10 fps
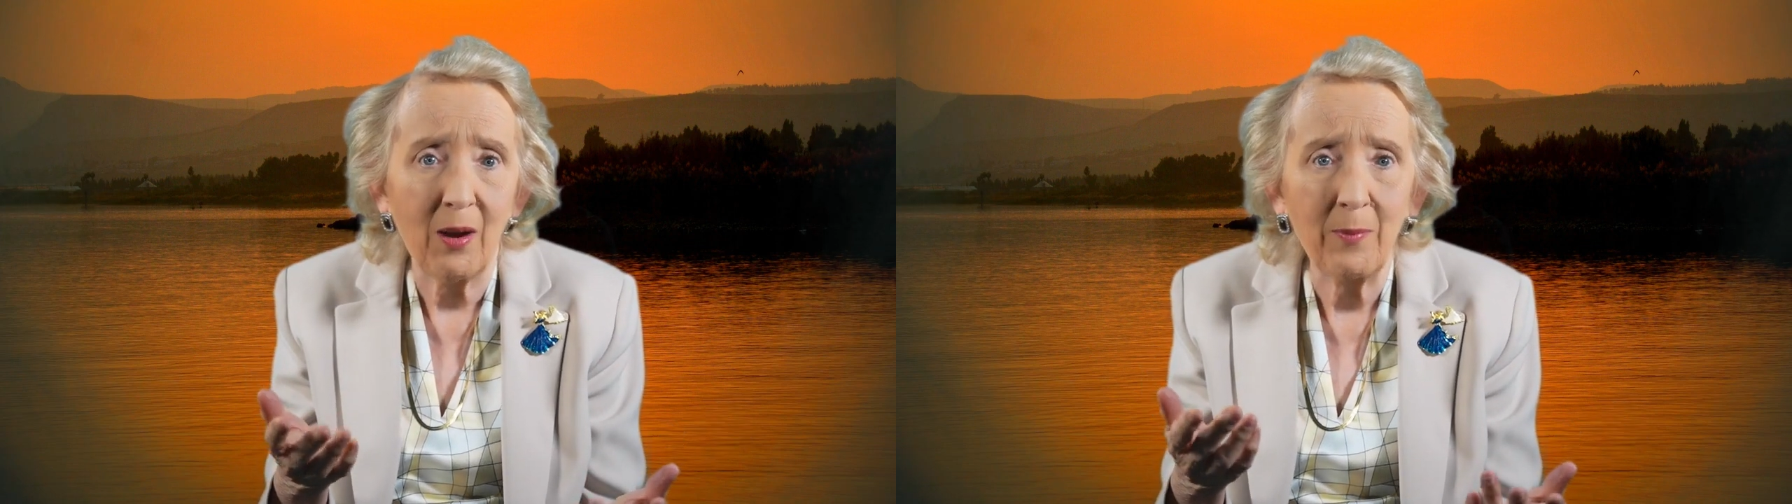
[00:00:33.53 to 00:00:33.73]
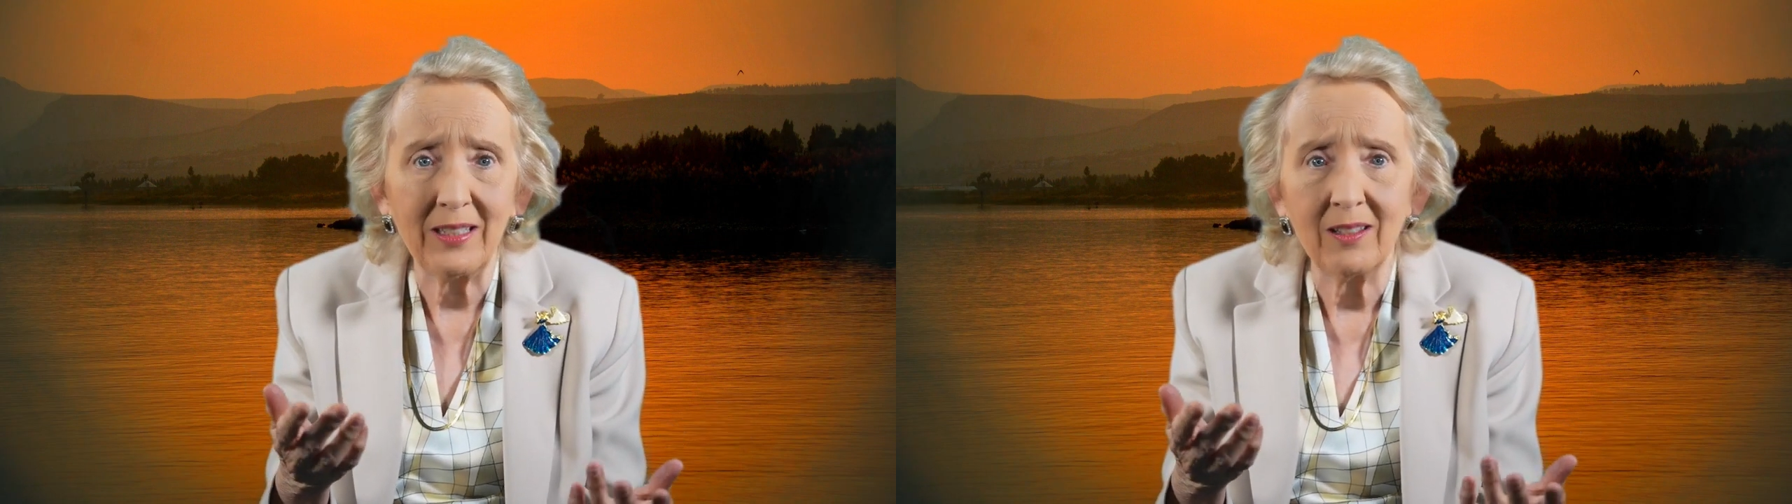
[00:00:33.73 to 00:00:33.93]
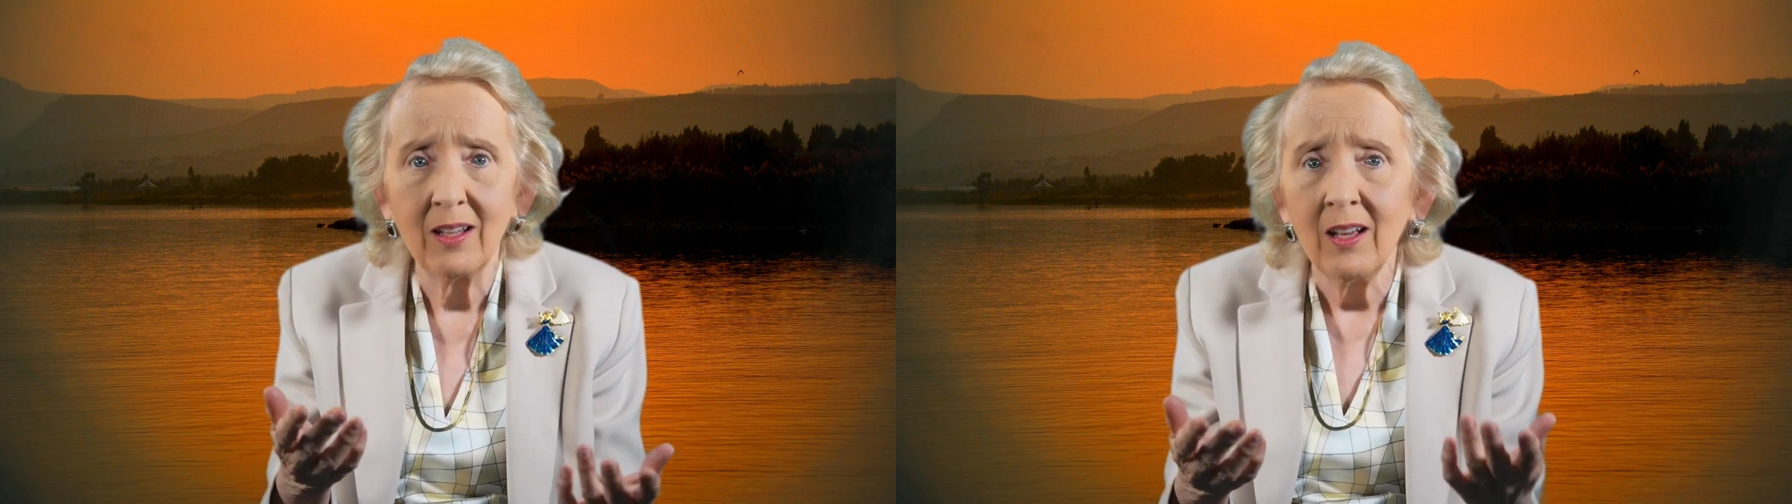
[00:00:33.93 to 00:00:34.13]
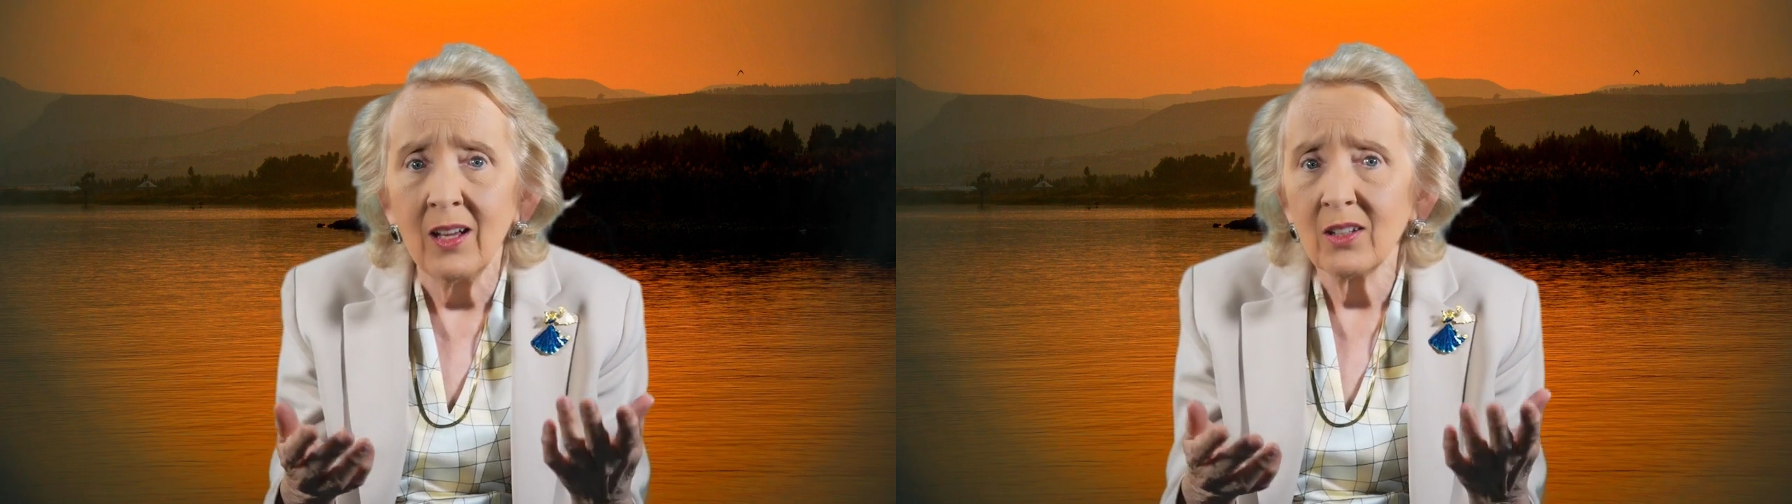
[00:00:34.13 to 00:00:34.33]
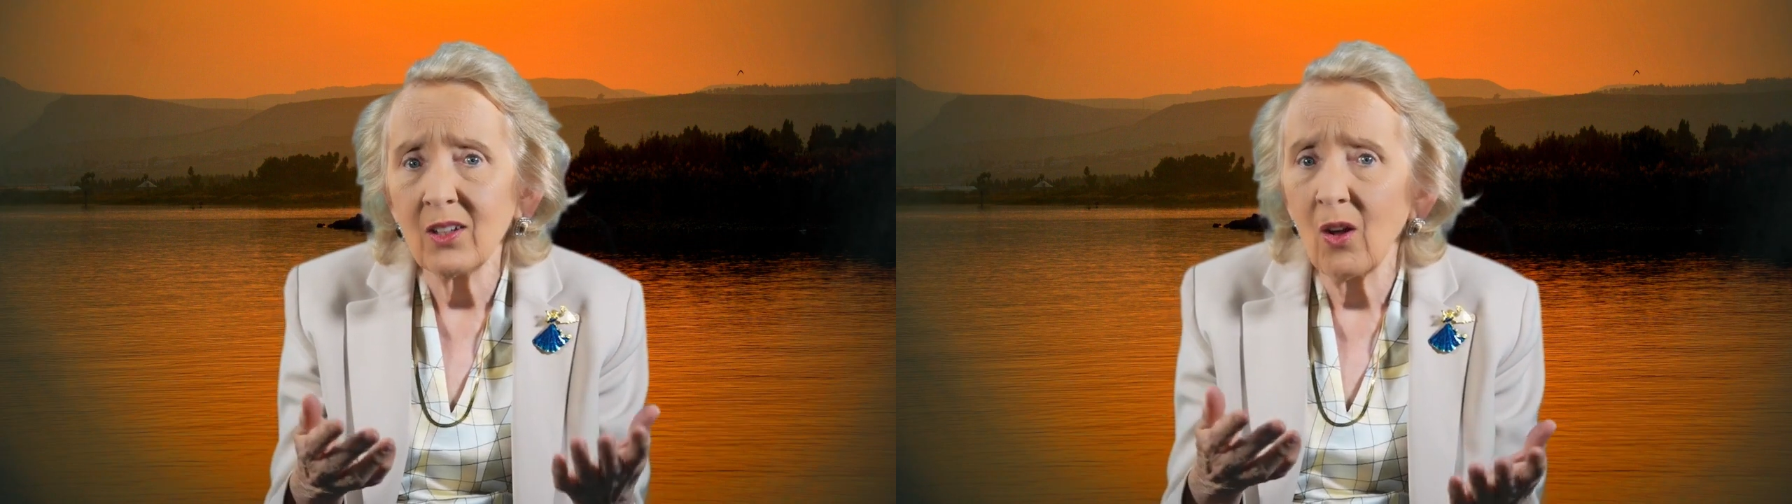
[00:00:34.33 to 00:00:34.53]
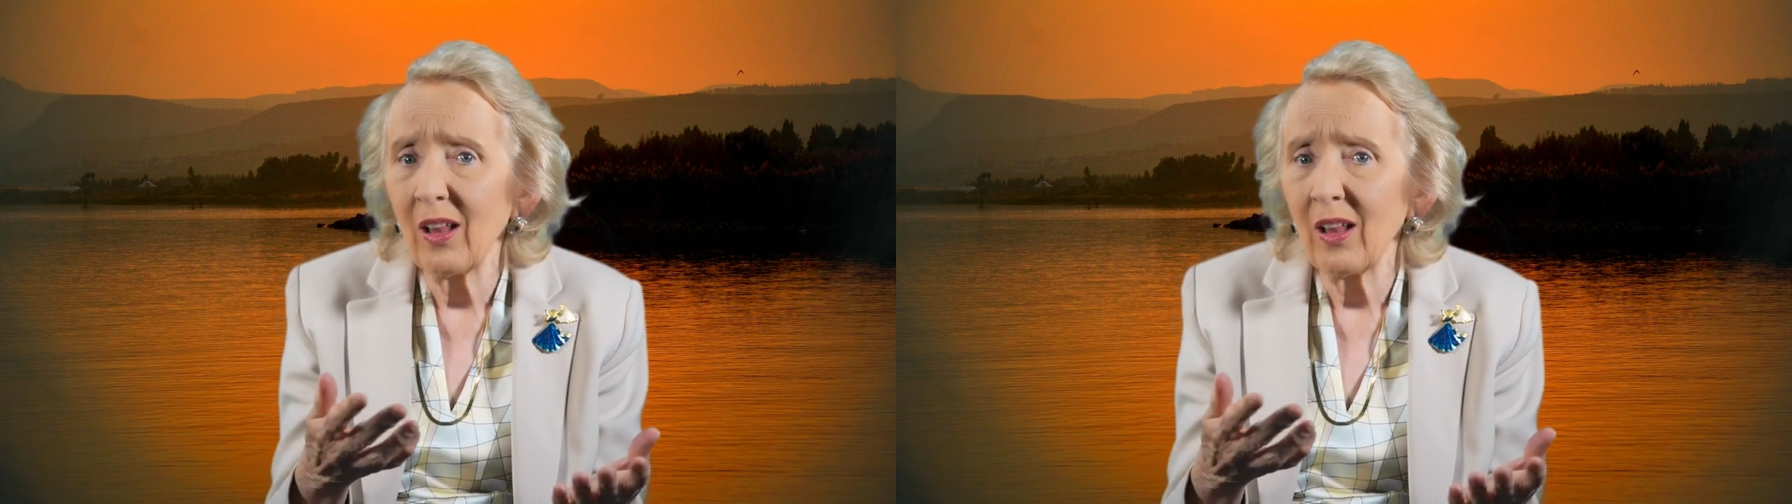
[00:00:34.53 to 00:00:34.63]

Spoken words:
I mean, you know,